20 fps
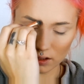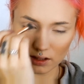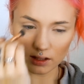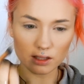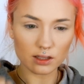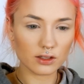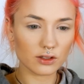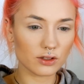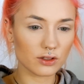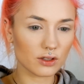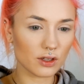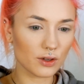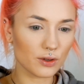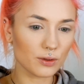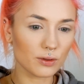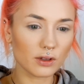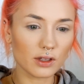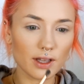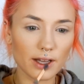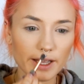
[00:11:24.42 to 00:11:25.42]
It's so
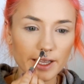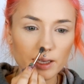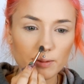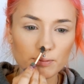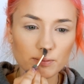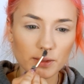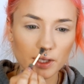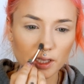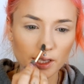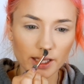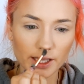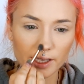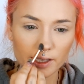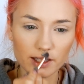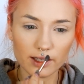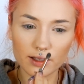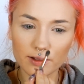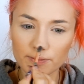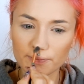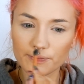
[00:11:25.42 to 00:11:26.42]
light but like
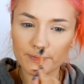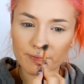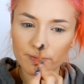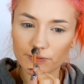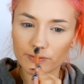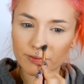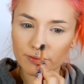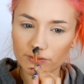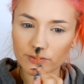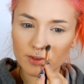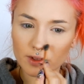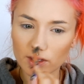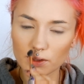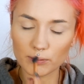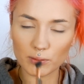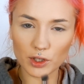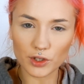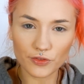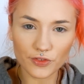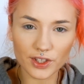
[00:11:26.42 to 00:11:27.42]

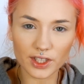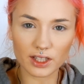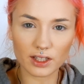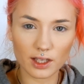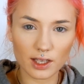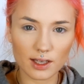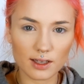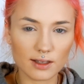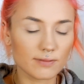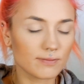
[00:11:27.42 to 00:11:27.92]
perfectly.